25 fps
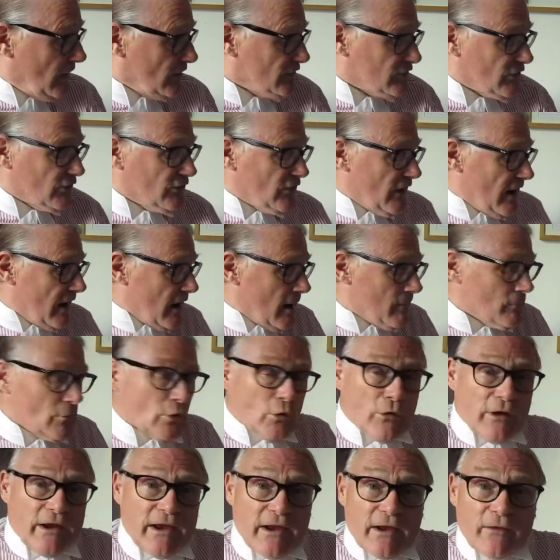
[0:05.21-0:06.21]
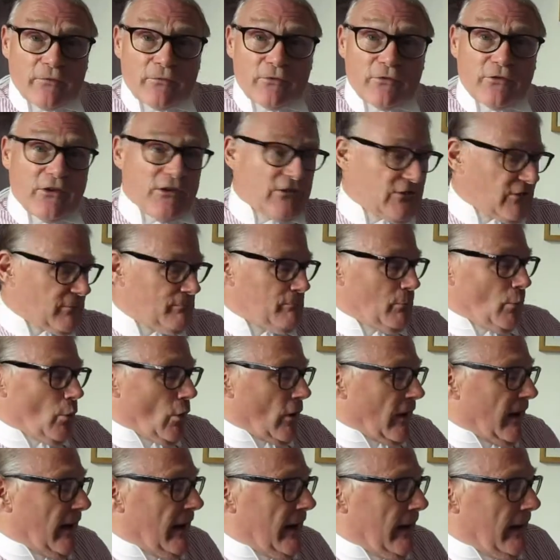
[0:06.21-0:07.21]
Today I'm looking at this
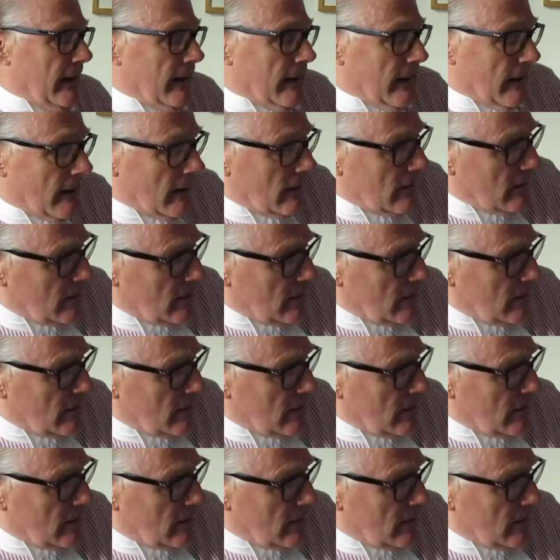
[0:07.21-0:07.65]
book here,